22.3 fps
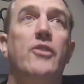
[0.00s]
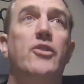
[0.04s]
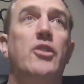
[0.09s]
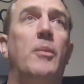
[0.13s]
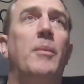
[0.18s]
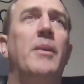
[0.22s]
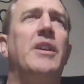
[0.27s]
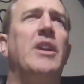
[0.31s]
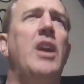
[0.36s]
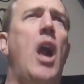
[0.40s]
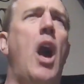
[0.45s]
So
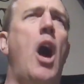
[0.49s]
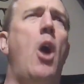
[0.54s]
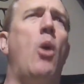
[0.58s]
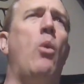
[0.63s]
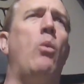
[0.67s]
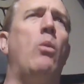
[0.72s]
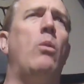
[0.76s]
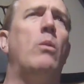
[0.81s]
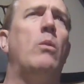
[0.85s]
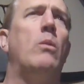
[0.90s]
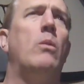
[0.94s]
I'm like,
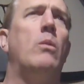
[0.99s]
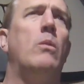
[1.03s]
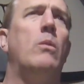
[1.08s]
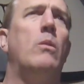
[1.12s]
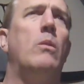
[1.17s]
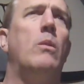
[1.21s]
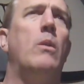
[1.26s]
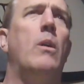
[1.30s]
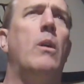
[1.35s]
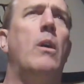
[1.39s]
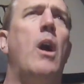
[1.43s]
yo.
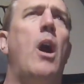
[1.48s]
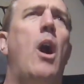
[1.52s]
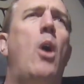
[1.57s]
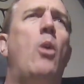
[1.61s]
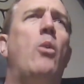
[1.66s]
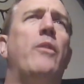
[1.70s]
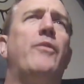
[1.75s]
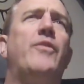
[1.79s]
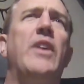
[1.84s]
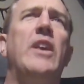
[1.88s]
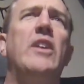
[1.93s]

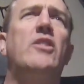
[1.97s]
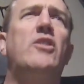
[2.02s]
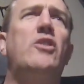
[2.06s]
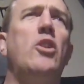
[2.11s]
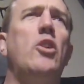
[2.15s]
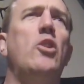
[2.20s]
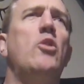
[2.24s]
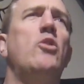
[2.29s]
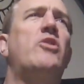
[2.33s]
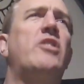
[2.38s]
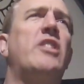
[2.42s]
Oh, if these
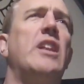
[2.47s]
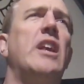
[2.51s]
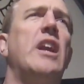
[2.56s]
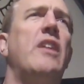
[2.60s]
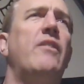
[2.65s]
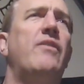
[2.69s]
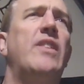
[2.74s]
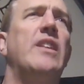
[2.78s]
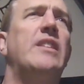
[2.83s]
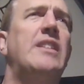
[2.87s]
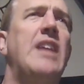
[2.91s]
dudes
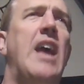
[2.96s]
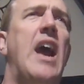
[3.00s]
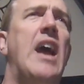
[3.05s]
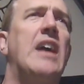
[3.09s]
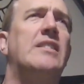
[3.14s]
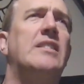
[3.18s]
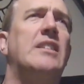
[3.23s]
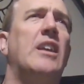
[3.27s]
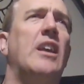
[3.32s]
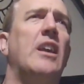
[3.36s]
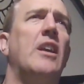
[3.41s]
leave the
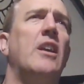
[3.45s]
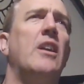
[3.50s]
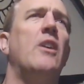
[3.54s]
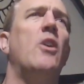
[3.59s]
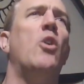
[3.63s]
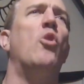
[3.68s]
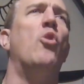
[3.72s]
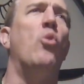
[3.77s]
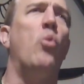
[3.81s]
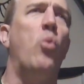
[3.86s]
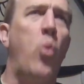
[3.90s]
desk,
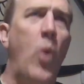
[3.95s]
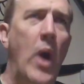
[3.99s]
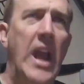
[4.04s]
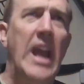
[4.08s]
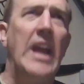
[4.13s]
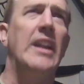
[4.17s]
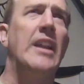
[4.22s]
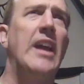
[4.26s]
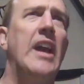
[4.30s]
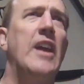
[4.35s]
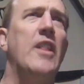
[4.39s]

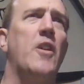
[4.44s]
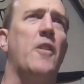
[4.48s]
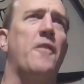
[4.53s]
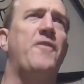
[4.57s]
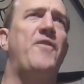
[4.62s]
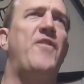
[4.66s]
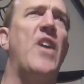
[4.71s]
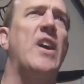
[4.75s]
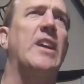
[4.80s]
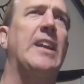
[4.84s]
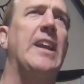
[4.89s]
waylay their
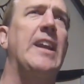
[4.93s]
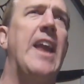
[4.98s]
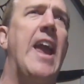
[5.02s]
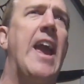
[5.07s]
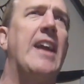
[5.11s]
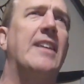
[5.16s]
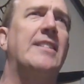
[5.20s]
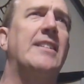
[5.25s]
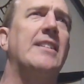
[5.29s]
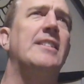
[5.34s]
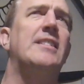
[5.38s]
fucking
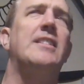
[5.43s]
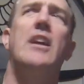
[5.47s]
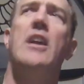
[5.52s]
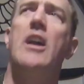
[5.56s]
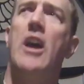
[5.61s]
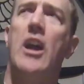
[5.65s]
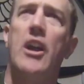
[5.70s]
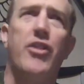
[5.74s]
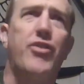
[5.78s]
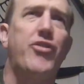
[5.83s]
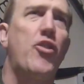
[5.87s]
asses
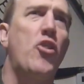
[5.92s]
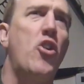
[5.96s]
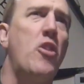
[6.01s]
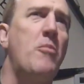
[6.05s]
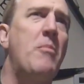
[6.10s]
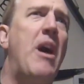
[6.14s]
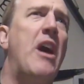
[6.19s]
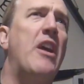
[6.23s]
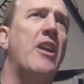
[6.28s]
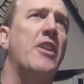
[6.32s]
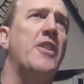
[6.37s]
and throw
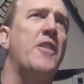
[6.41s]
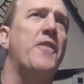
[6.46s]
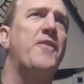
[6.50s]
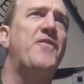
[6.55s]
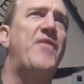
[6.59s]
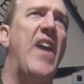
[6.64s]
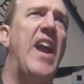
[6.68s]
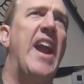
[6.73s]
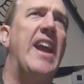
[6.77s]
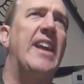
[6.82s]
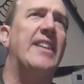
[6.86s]
them out on your
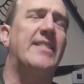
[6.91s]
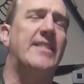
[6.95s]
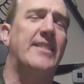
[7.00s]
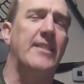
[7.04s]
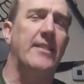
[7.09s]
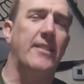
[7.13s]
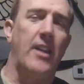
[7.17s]
face.